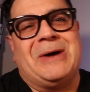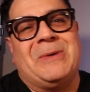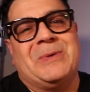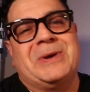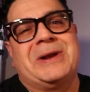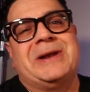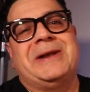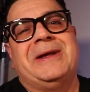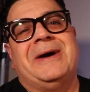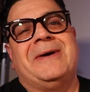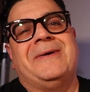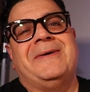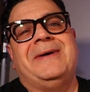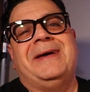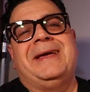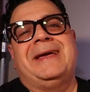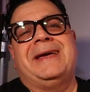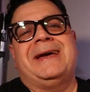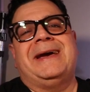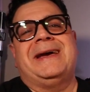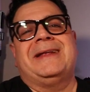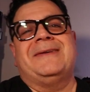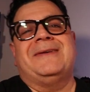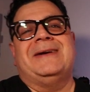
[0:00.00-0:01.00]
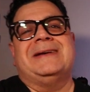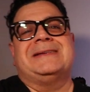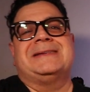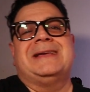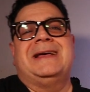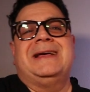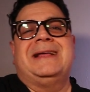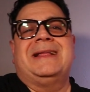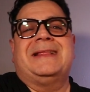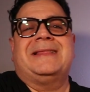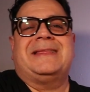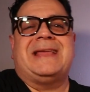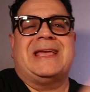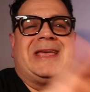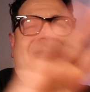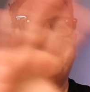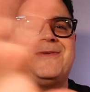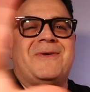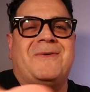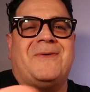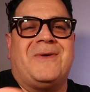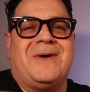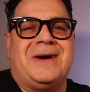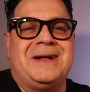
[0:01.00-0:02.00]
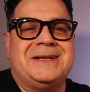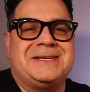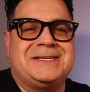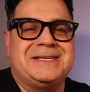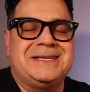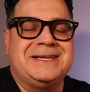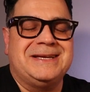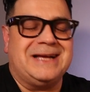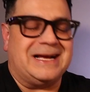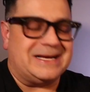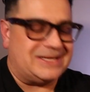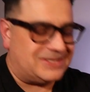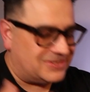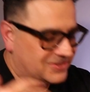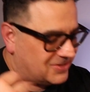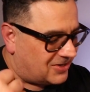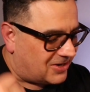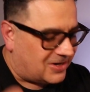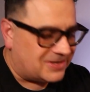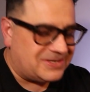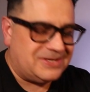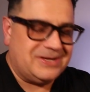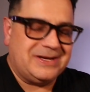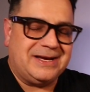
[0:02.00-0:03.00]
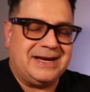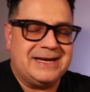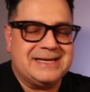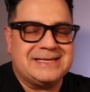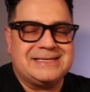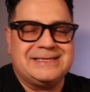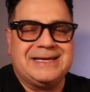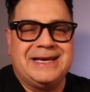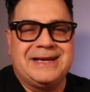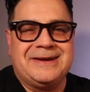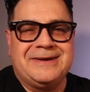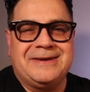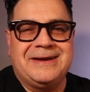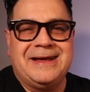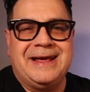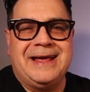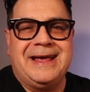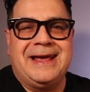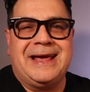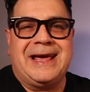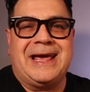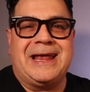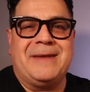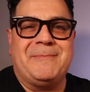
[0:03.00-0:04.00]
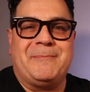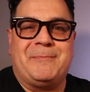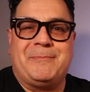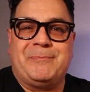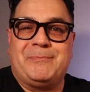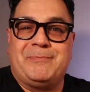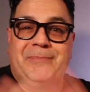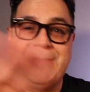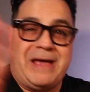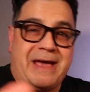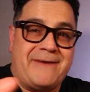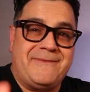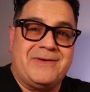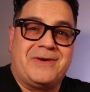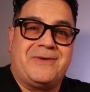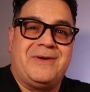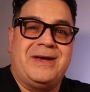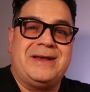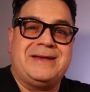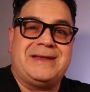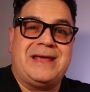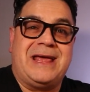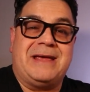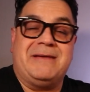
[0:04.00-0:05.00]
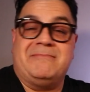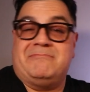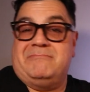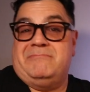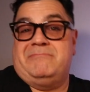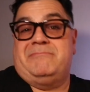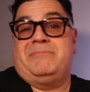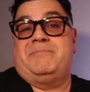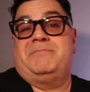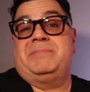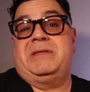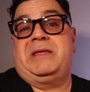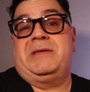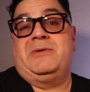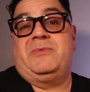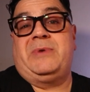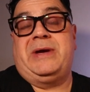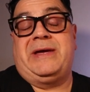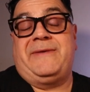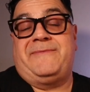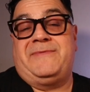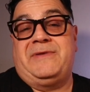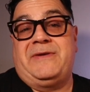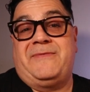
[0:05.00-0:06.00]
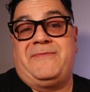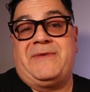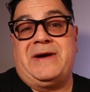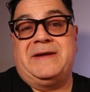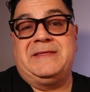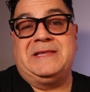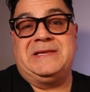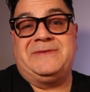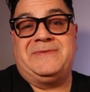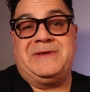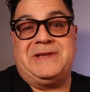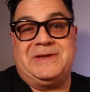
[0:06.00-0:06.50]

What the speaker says: I want to know. Anyways, thank you for watching. I'll talk to you guys later and have a great day. By the way, if you find these